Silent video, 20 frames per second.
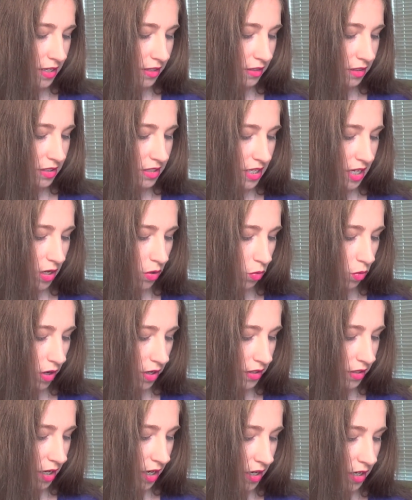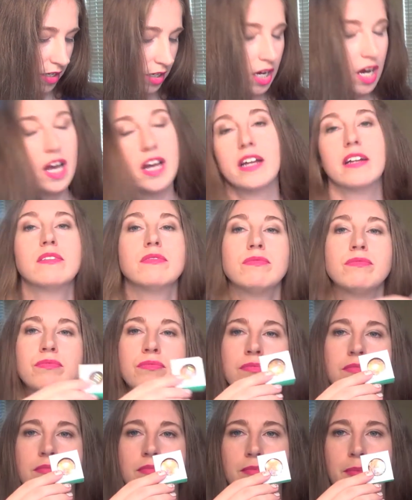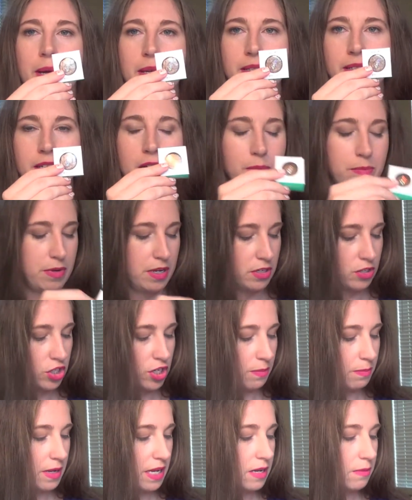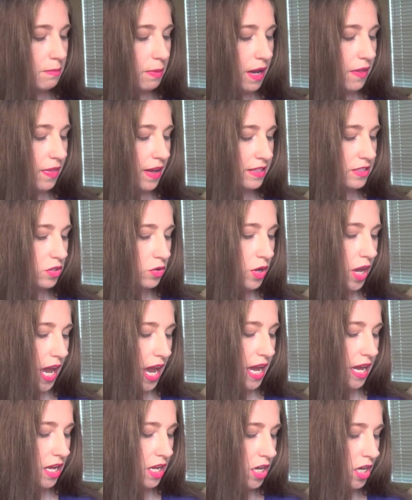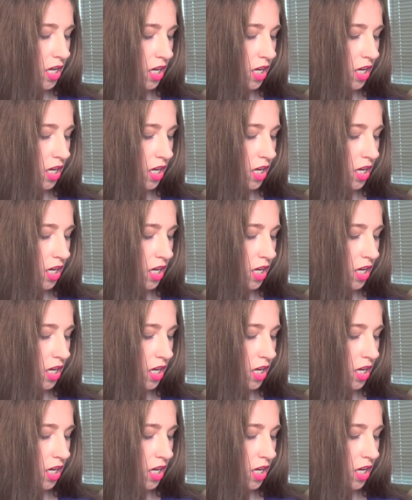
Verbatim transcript: It looks like one kind of got messed up in shipping, but that's okay.